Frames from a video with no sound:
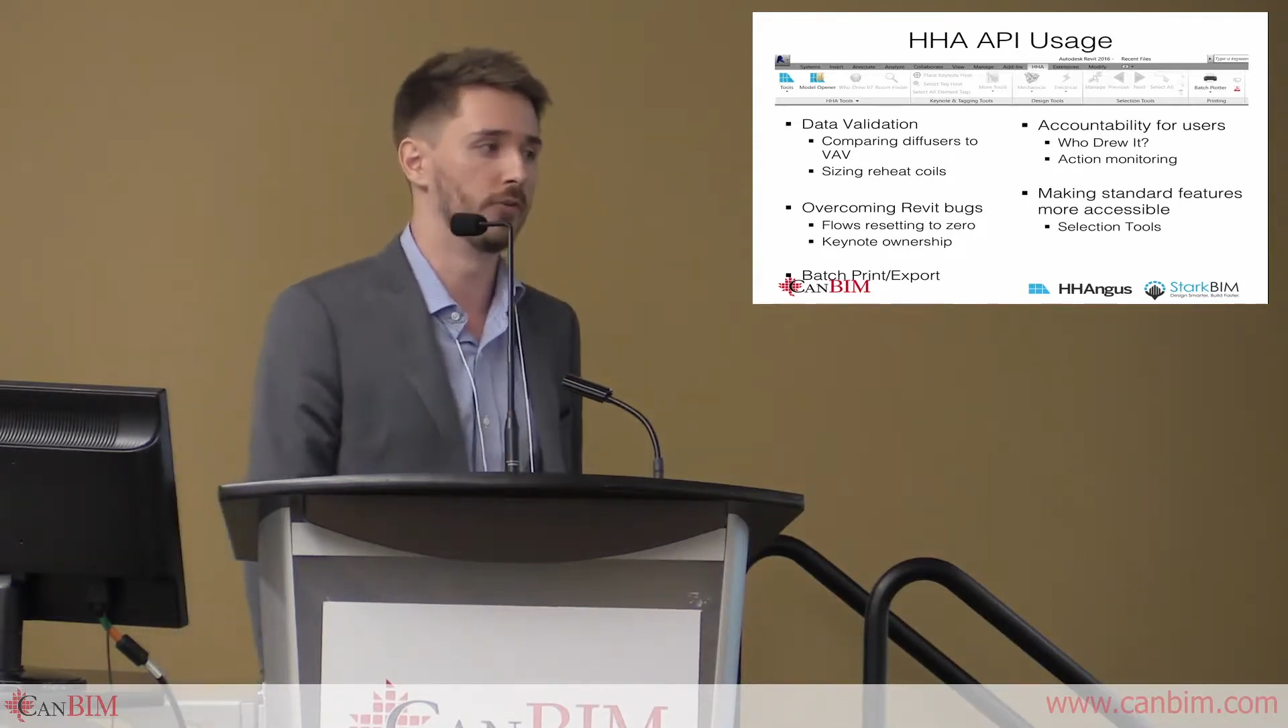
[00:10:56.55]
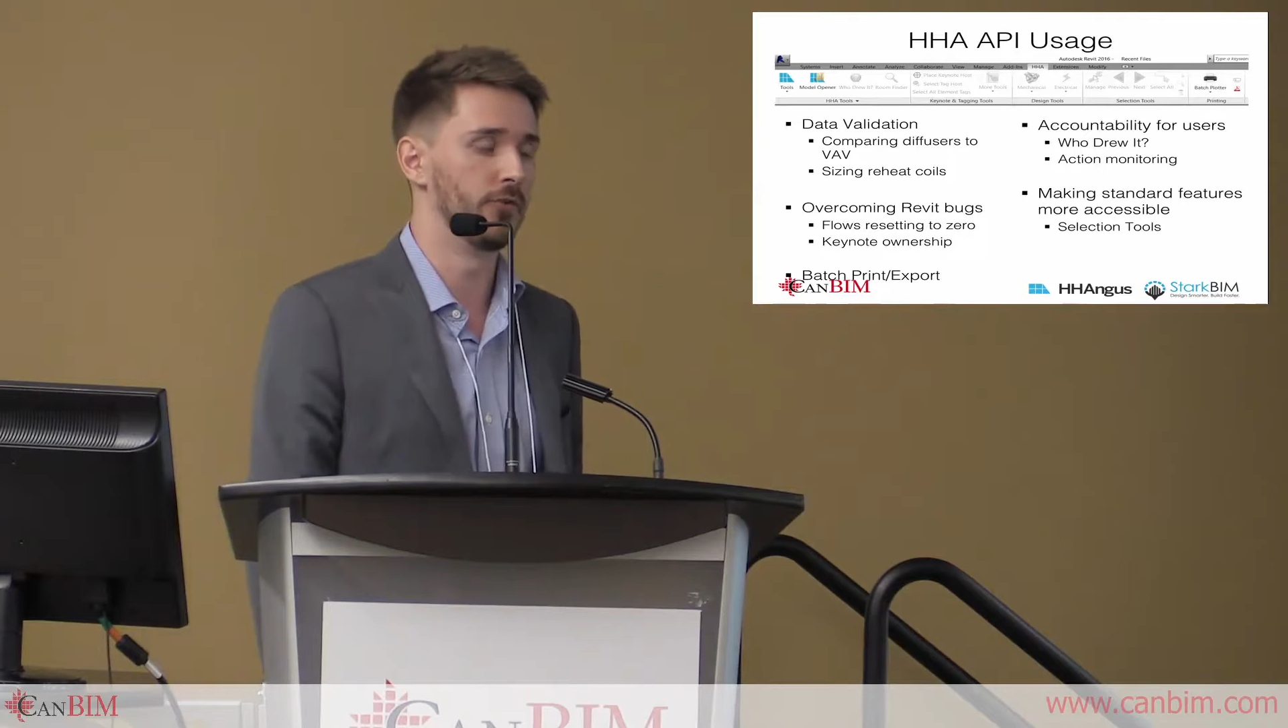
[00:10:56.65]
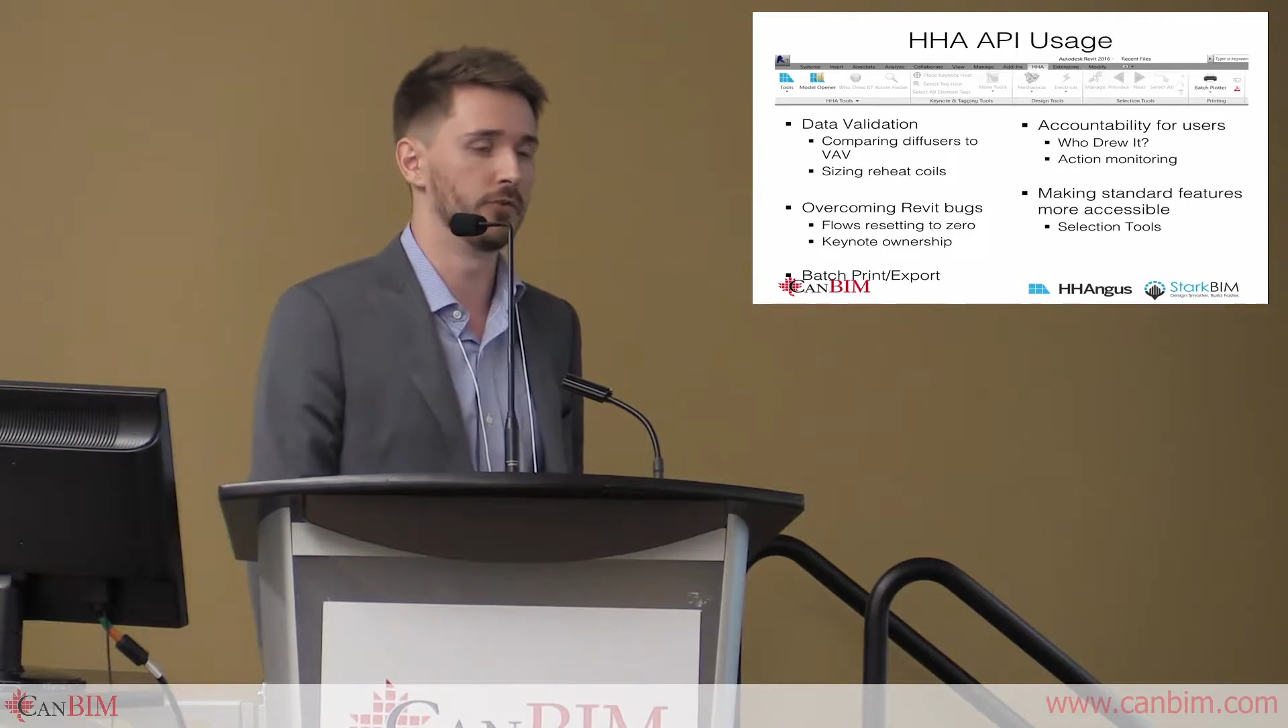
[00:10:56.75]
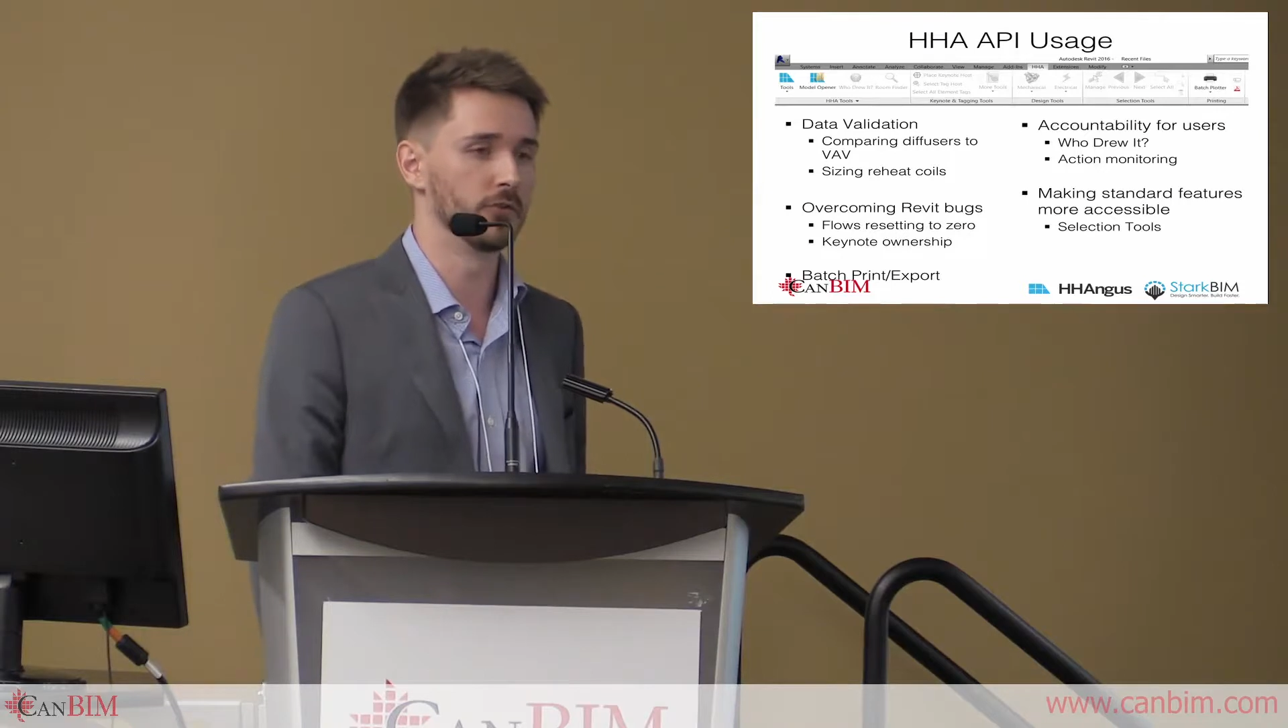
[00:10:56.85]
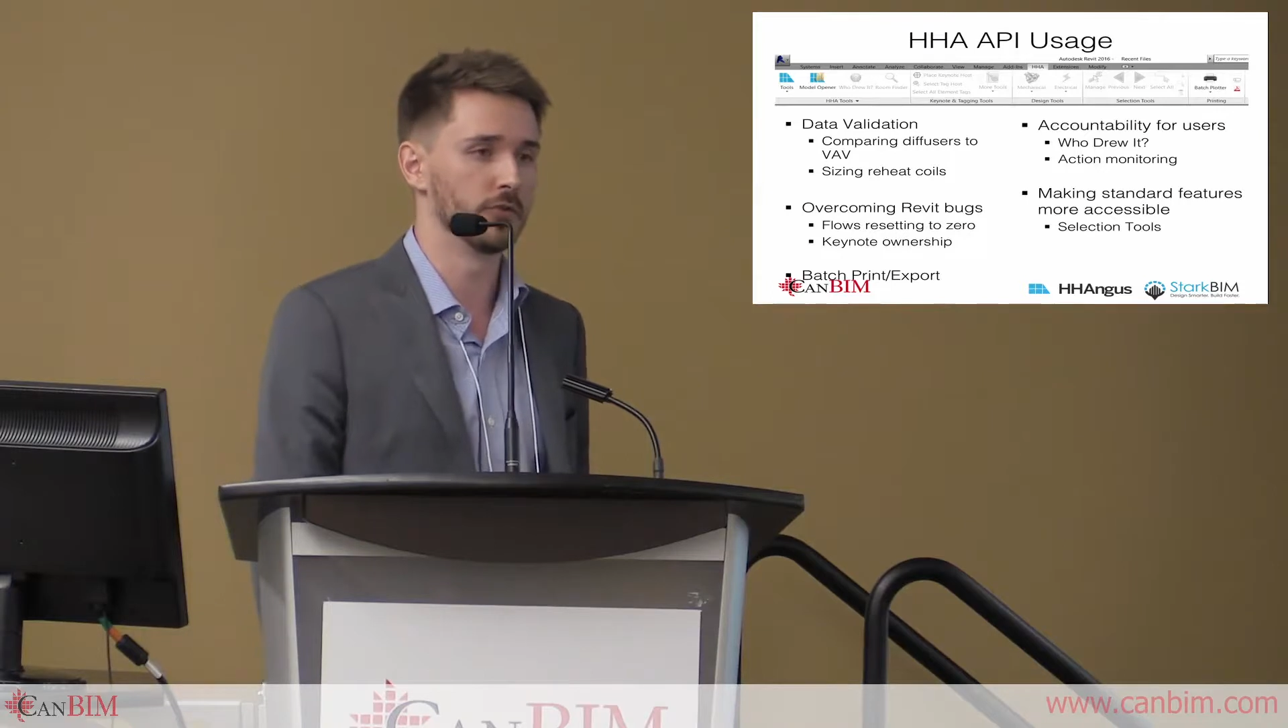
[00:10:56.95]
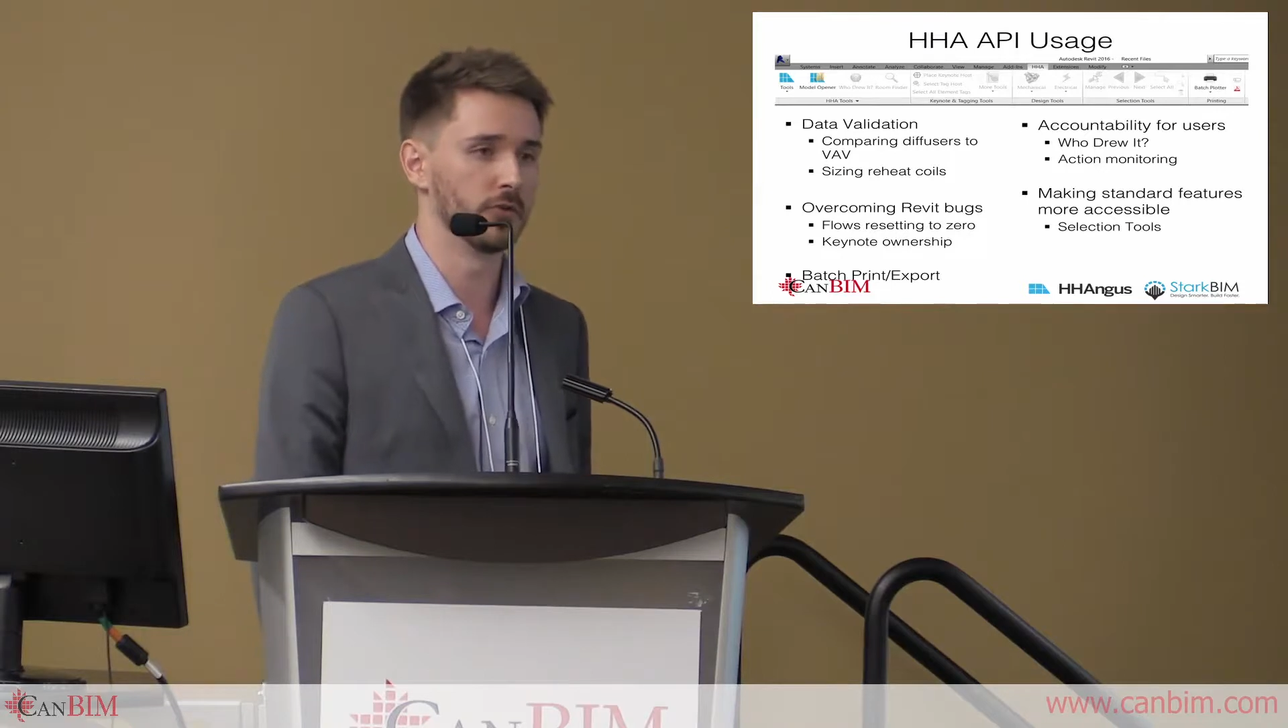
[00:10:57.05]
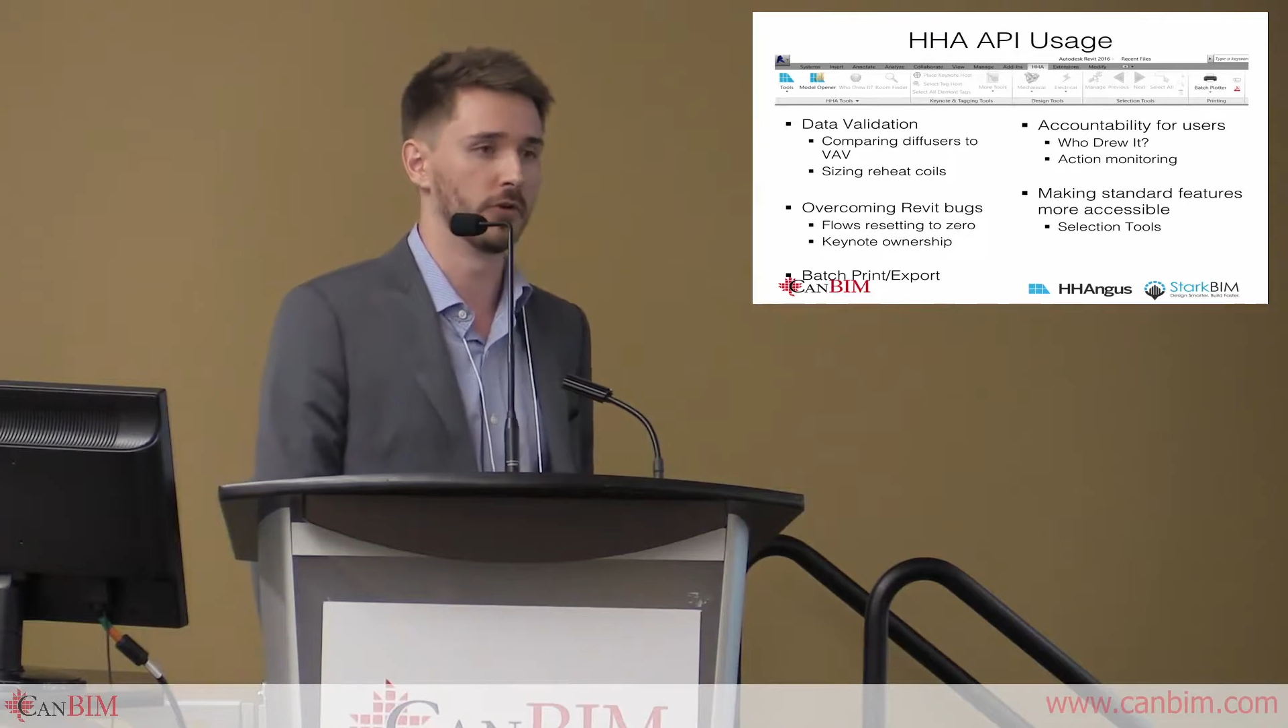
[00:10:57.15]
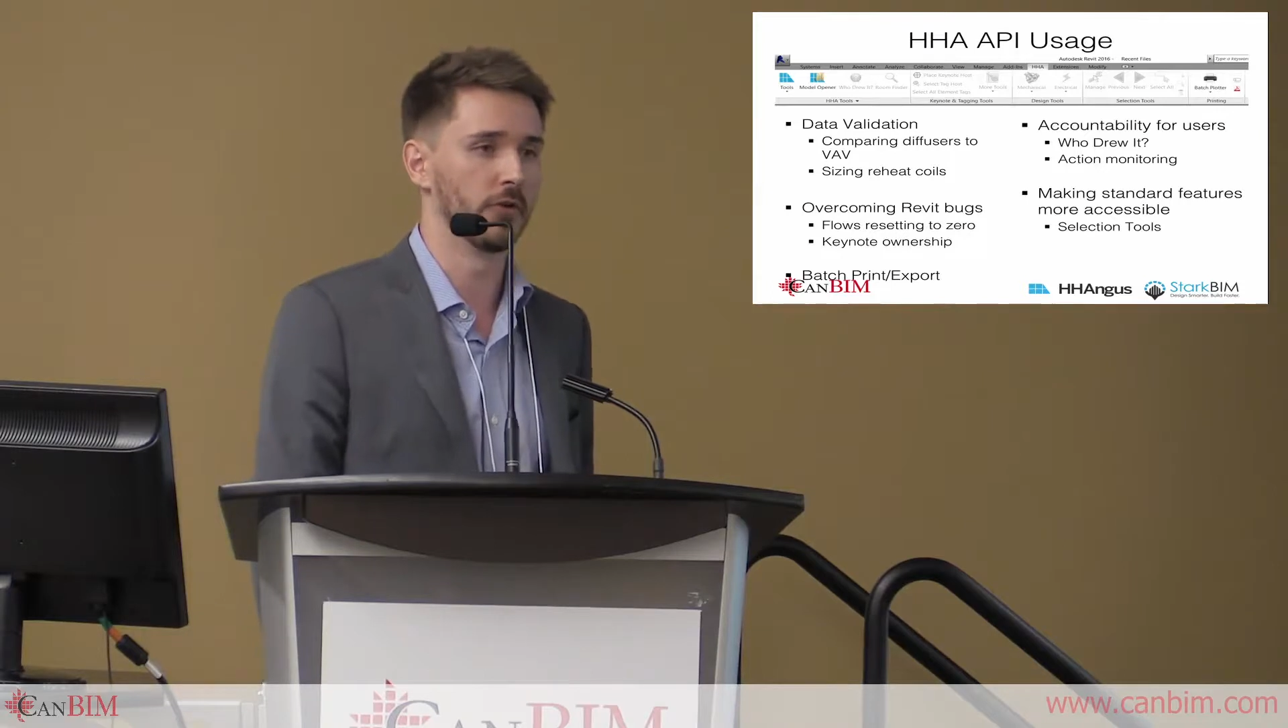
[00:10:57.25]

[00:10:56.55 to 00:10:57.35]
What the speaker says: diffusers or